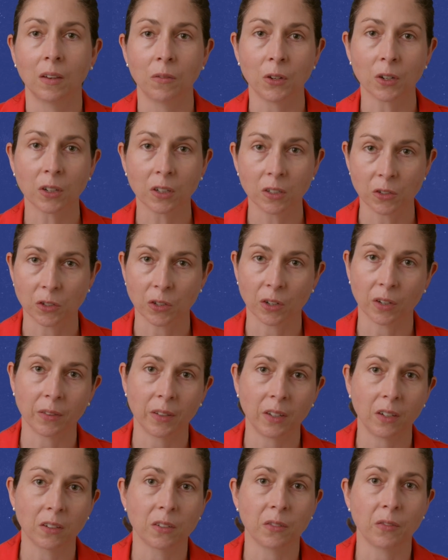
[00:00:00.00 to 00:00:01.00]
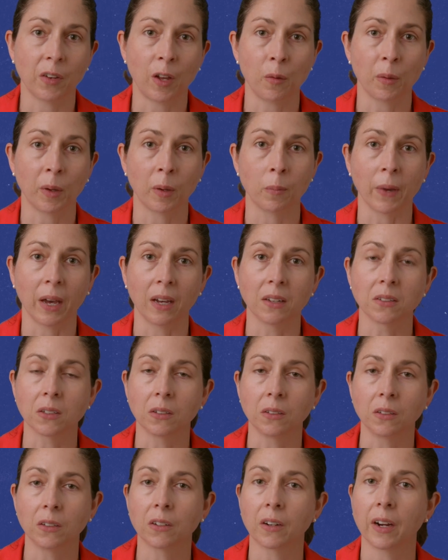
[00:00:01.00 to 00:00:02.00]
If you're concerned that you're developing
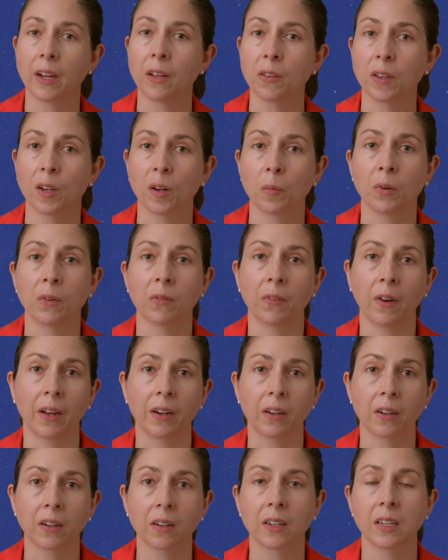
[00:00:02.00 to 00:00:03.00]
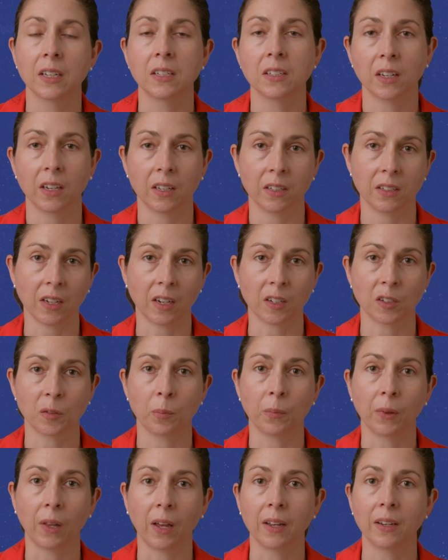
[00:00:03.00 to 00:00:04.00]
MASLD, your healthcare provider can conduct
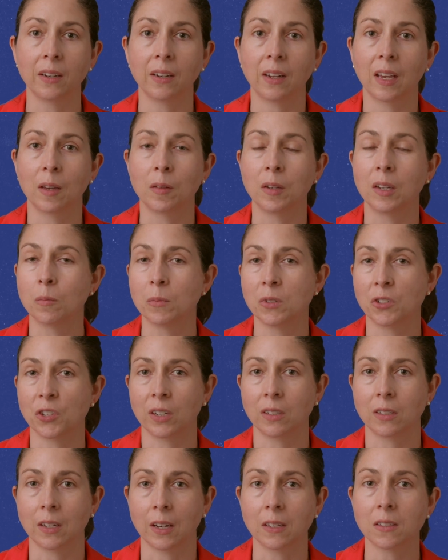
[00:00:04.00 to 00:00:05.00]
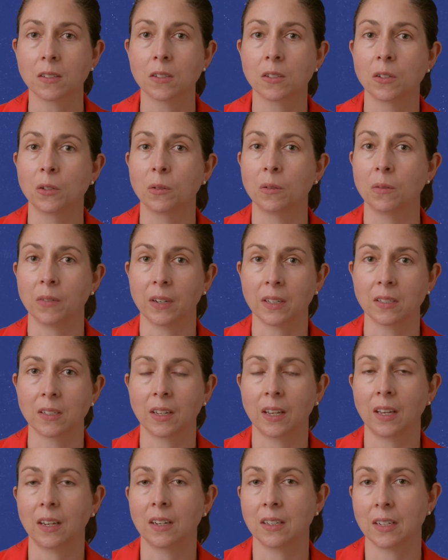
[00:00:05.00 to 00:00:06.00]
blood and imaging tests to
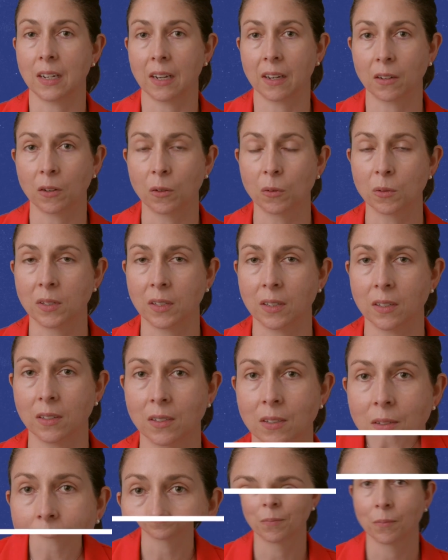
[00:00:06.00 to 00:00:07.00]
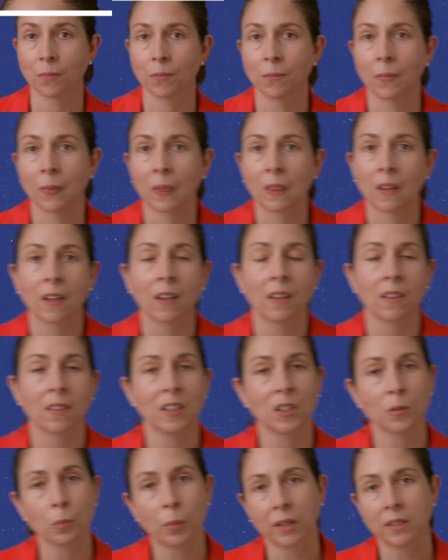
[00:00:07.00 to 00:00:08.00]
investigate a diagnosis.
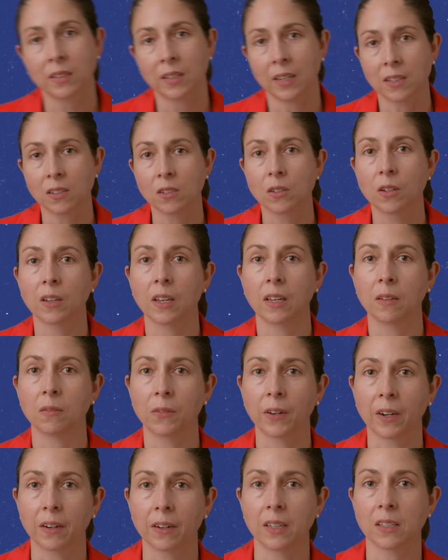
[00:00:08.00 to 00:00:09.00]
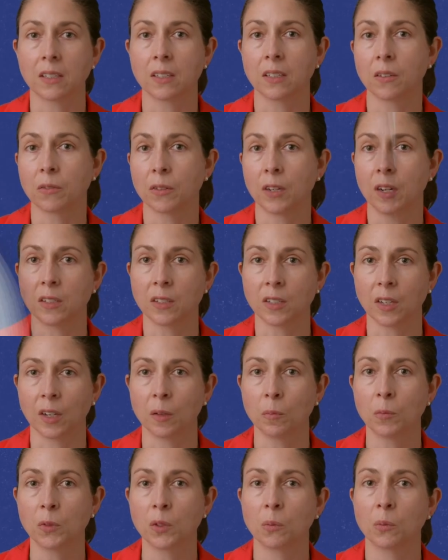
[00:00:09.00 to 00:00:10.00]
These blood tests look at various liver
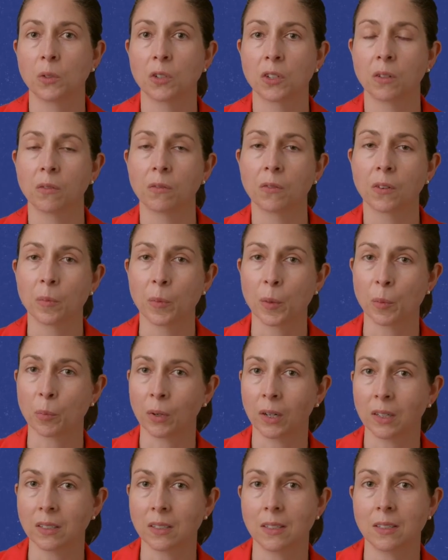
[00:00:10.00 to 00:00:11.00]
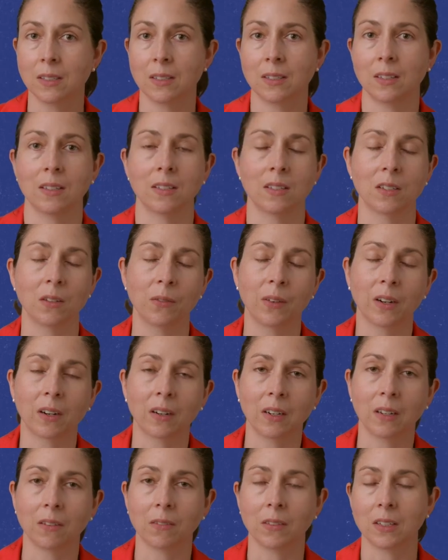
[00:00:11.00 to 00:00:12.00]
enzymes, which confirm the presence and
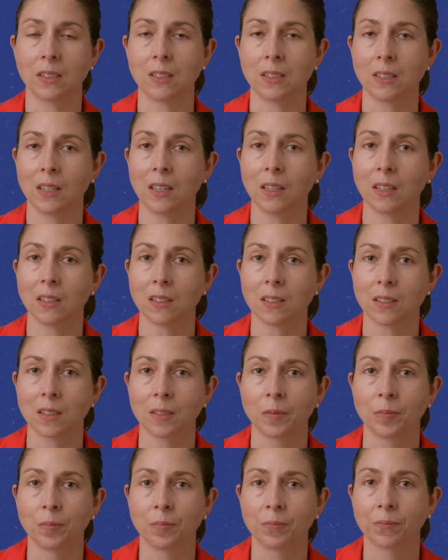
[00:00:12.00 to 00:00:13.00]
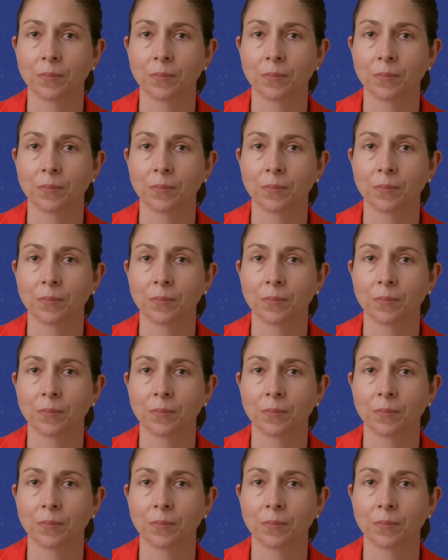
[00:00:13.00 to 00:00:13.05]
severity of the disease.